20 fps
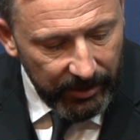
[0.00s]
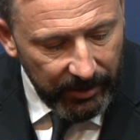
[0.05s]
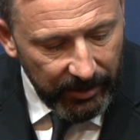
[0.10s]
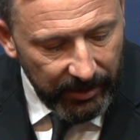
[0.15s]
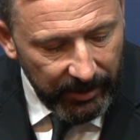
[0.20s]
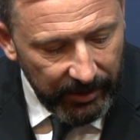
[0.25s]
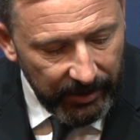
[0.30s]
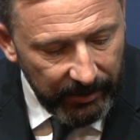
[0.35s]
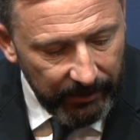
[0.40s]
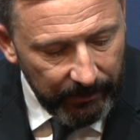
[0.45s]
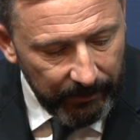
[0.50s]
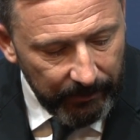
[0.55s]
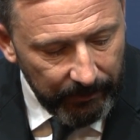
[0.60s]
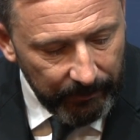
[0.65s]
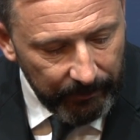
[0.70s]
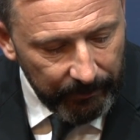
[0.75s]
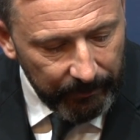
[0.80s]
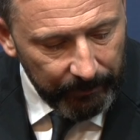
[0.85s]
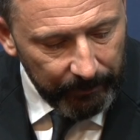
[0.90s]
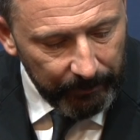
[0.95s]

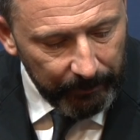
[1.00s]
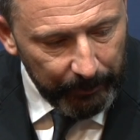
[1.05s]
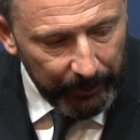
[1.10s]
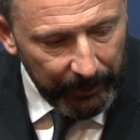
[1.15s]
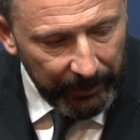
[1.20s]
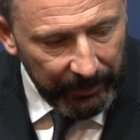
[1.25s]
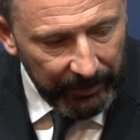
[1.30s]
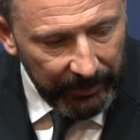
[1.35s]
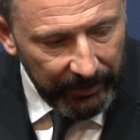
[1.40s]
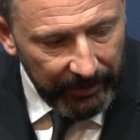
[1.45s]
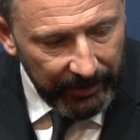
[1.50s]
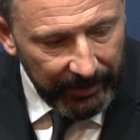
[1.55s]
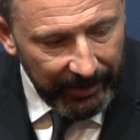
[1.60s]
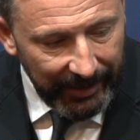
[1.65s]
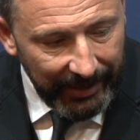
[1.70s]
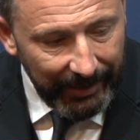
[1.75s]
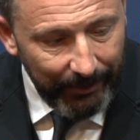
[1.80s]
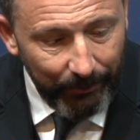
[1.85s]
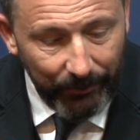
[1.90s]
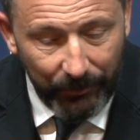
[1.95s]
Um, but the
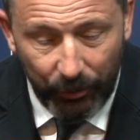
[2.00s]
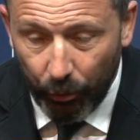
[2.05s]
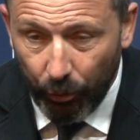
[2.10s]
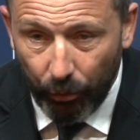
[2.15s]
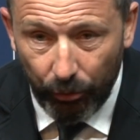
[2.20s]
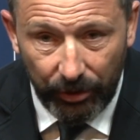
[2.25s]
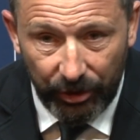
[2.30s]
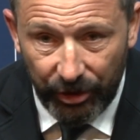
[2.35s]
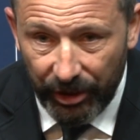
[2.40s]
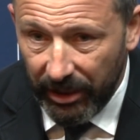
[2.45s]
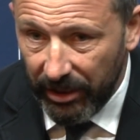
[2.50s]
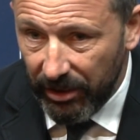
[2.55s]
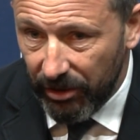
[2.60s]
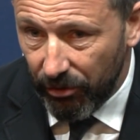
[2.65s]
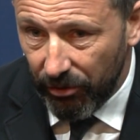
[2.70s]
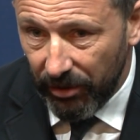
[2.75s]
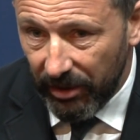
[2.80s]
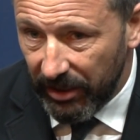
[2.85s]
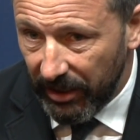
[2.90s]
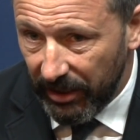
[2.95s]
game totally changed
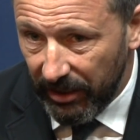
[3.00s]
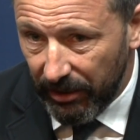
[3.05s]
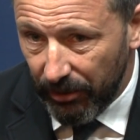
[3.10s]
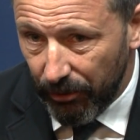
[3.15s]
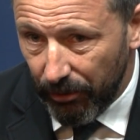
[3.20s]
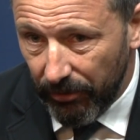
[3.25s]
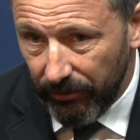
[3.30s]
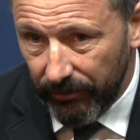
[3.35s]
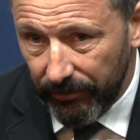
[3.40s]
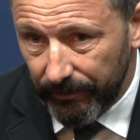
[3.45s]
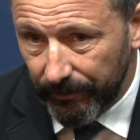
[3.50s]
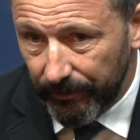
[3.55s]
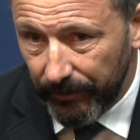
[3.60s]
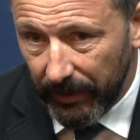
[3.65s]
on the sending off.